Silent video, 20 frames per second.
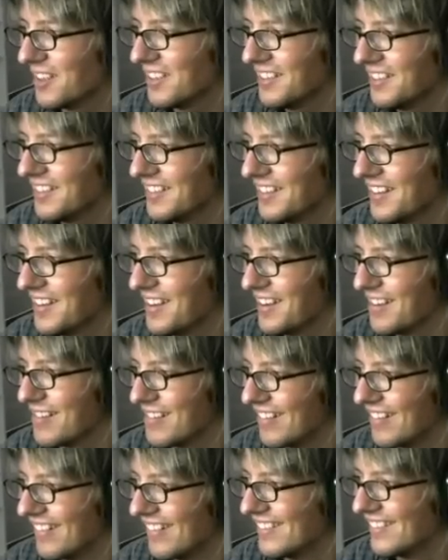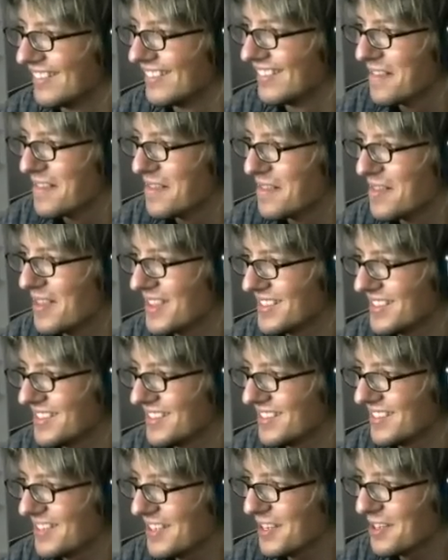do you know? This
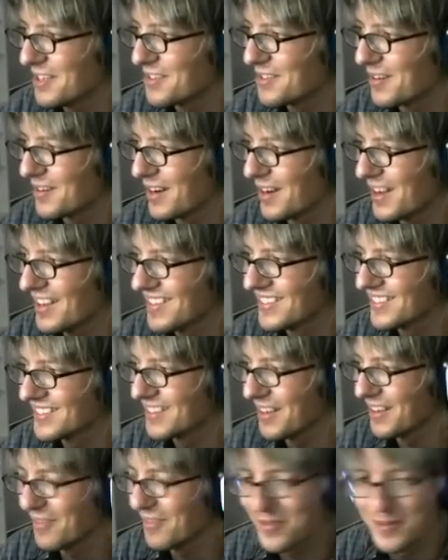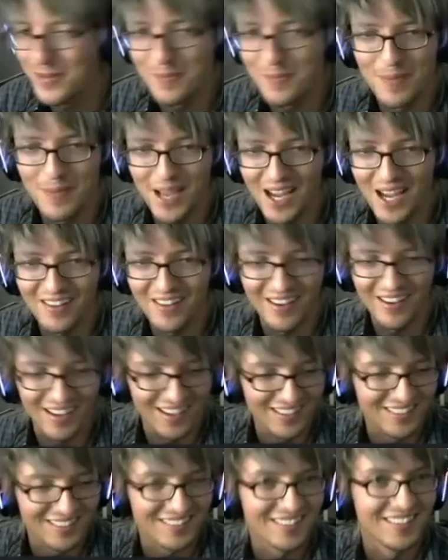is the address of the
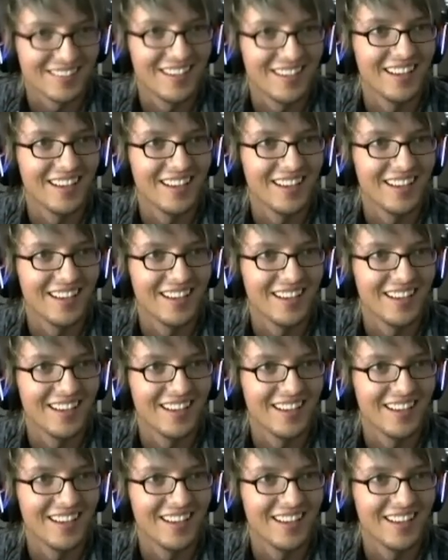barracks.